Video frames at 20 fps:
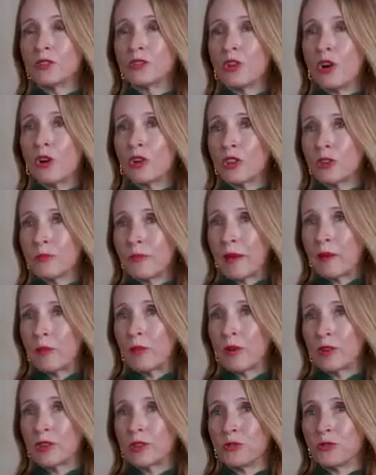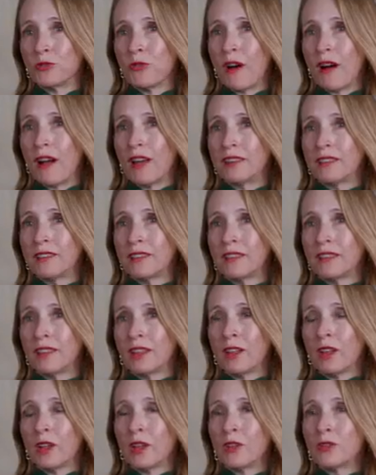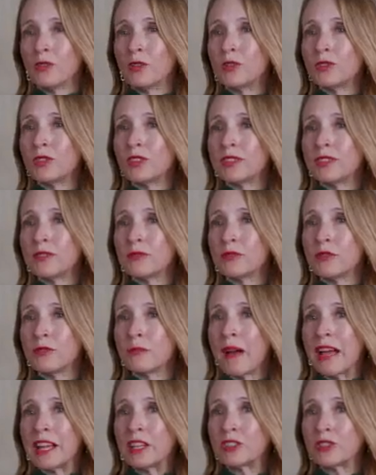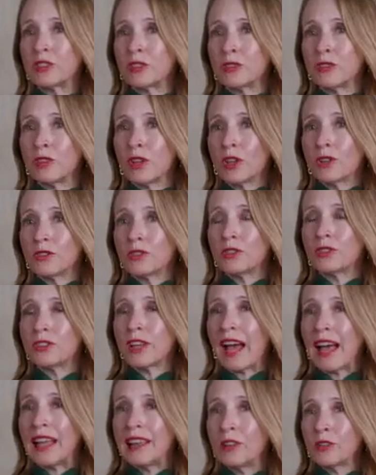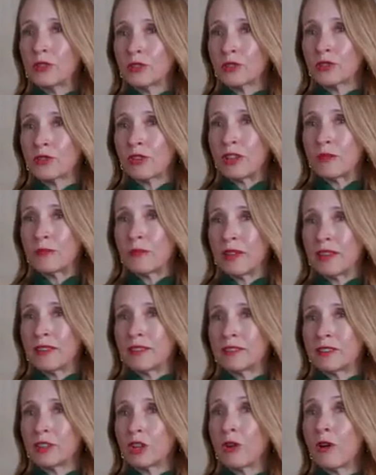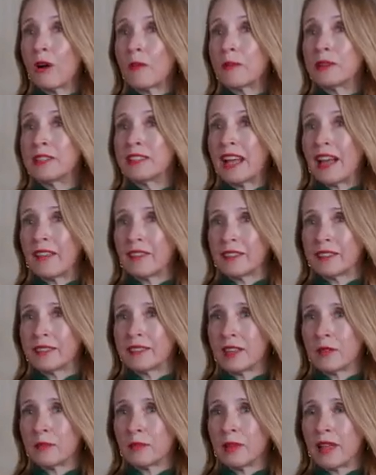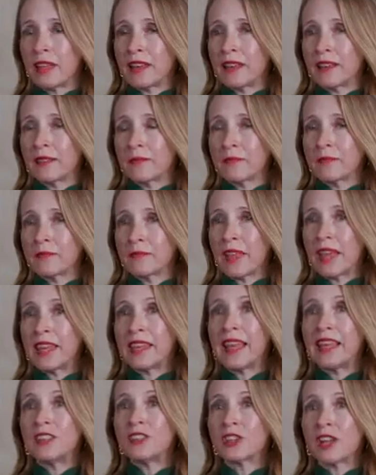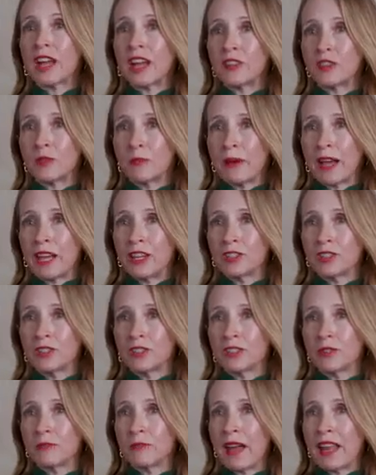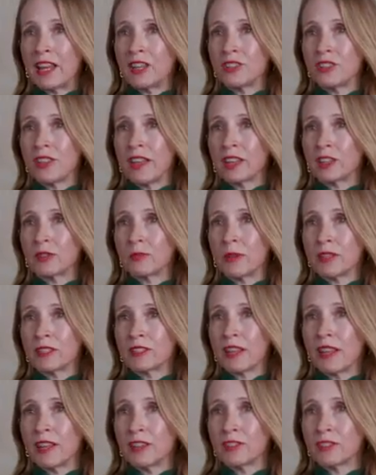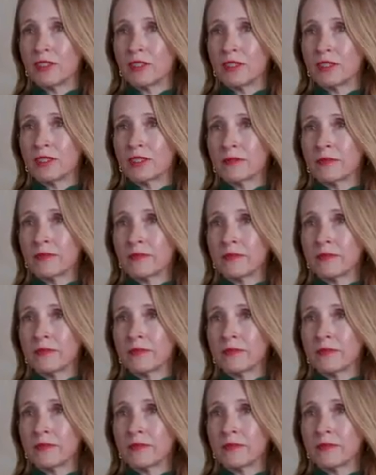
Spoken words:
Document what you find. Use this information to tailor your treatment to go up and down the step ladder and educate the patient to manage their expectations.